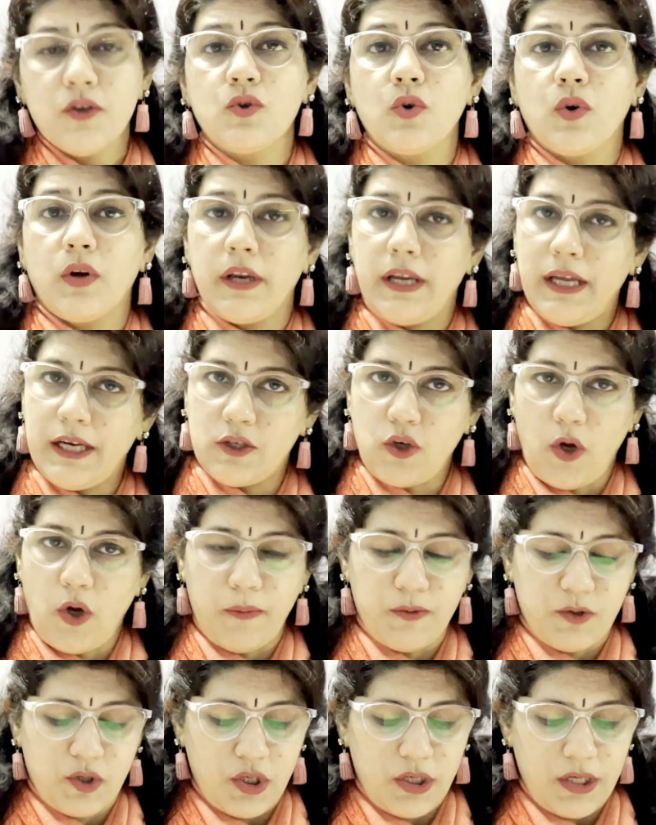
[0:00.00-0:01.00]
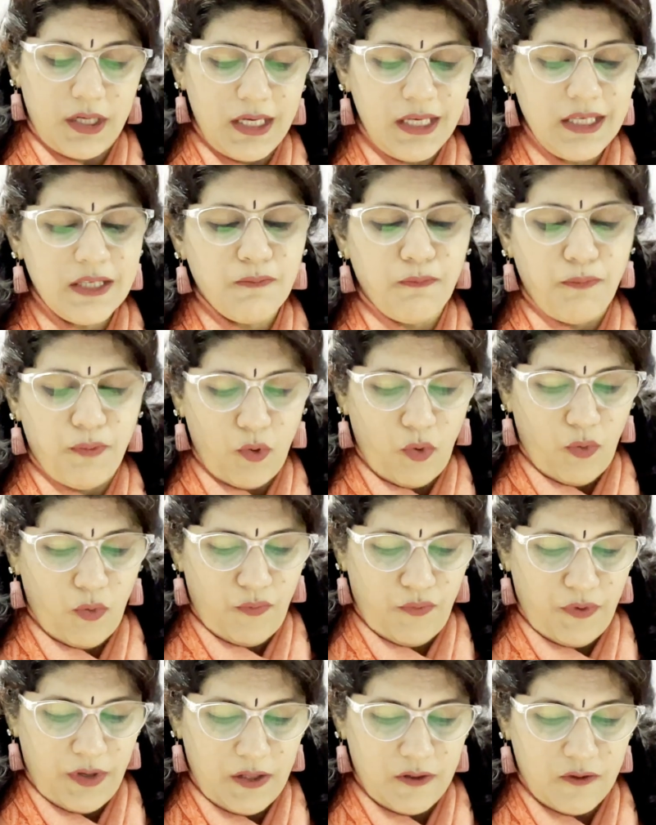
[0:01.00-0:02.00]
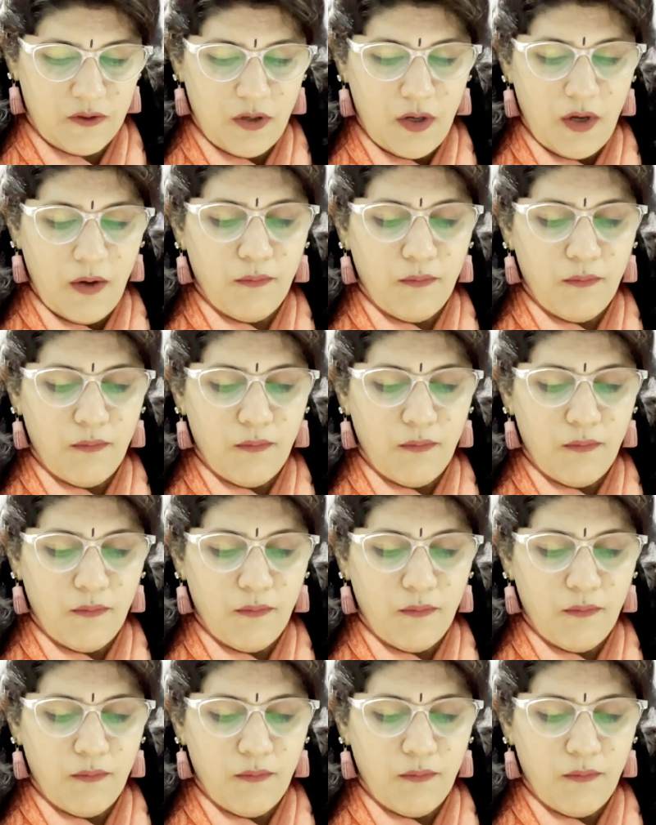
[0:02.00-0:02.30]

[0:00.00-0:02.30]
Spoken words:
So correct option is prophase